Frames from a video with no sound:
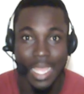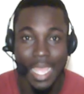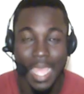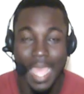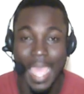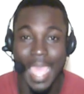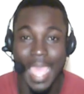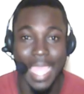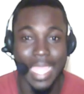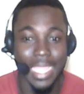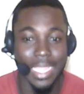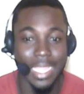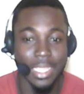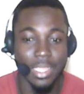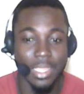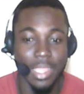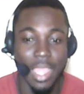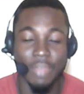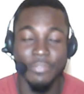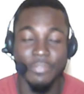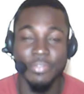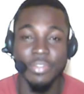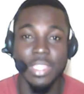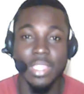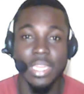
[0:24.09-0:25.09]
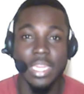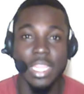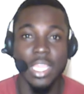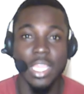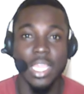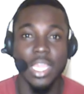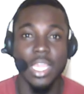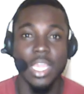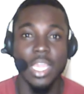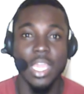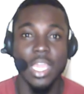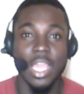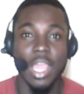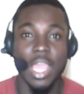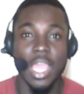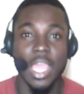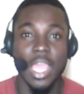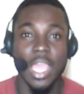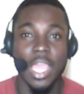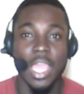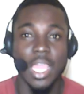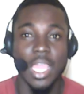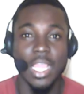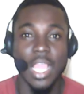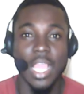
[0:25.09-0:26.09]
Hey, I feed you.
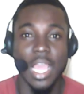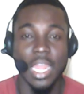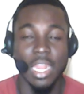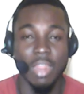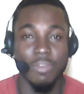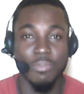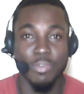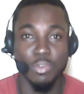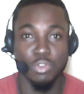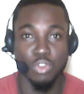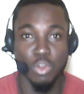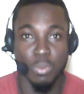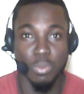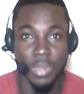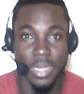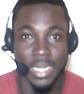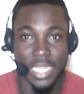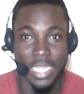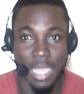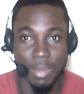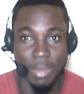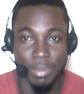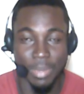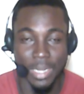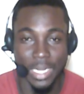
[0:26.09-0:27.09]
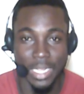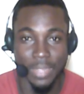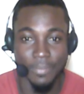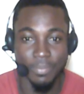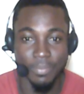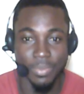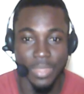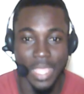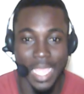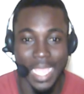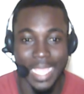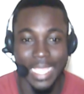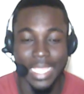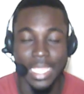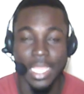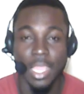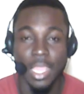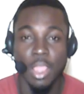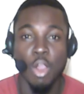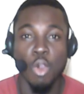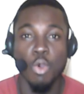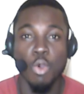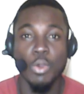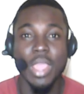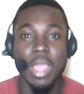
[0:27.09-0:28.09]
Ghana for so many of you. Hey,
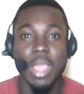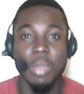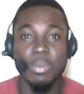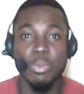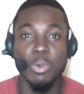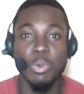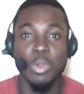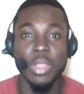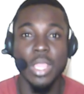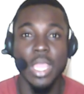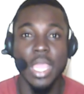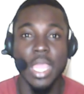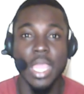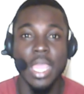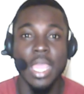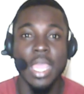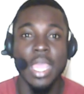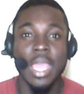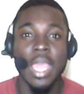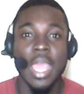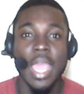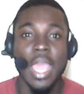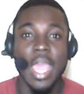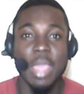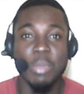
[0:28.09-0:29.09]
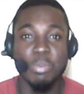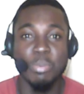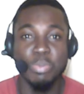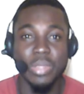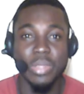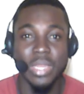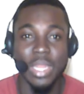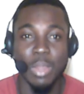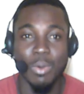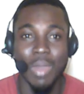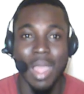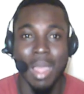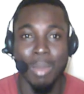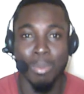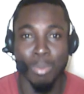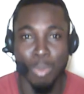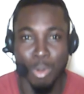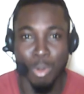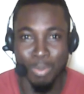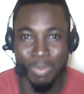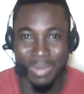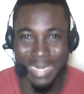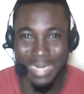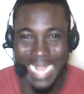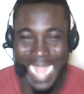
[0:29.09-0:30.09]
we are MP no one,
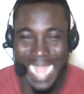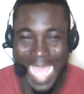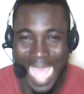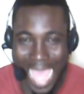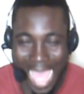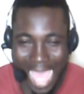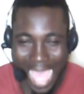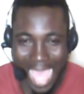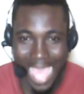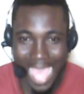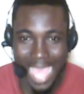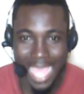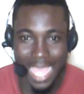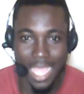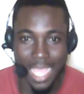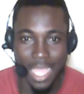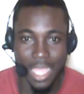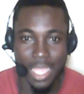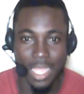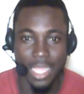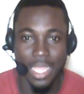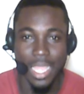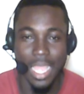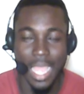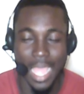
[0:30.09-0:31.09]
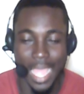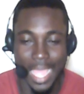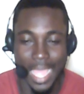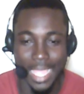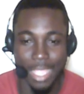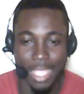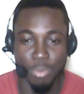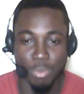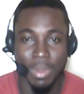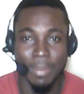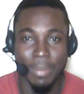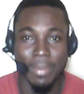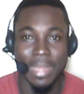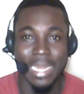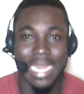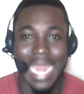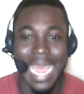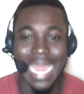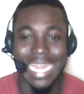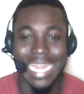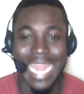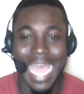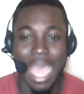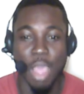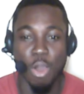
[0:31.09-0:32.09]
Bob Bra. Hey, you're my
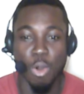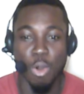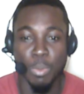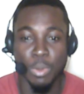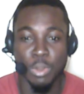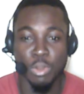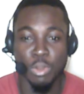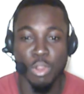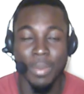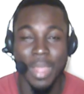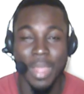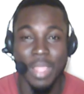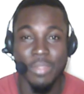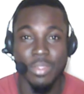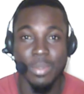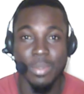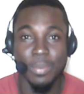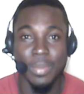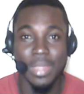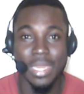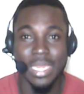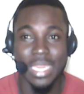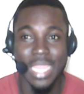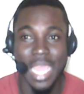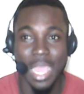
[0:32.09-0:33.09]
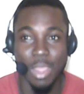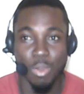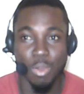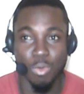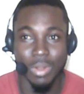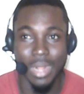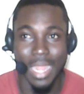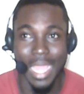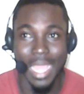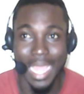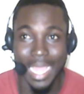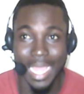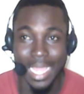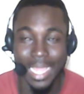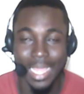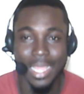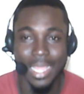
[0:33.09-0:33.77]
dad. I'm going to imagine be the Akura.